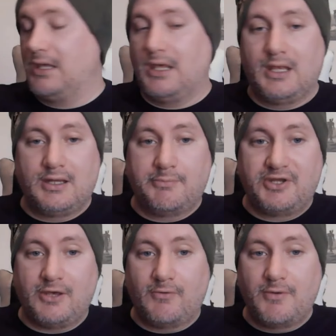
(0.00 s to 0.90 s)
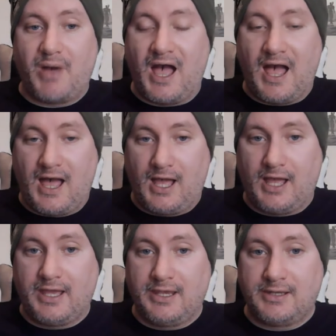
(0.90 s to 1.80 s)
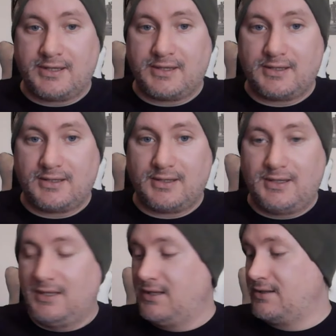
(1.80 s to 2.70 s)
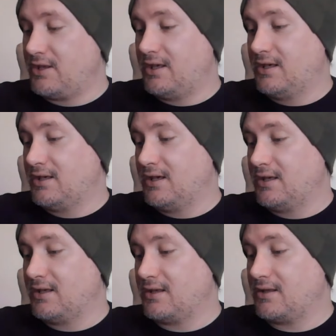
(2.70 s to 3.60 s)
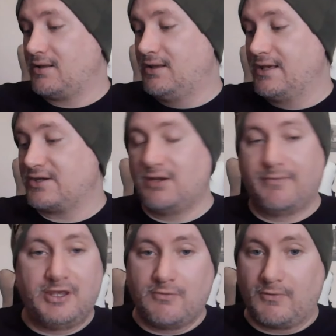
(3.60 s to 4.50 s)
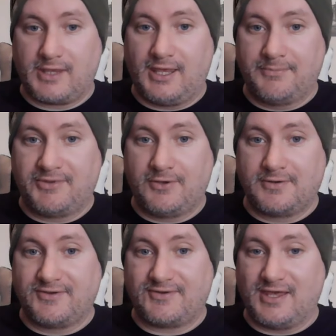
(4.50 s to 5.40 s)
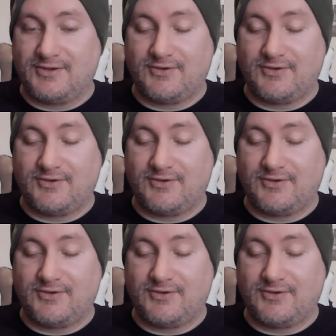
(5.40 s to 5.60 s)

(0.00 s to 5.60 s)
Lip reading: And let me tell you, we're behind in the Legend of Hero games here in the States.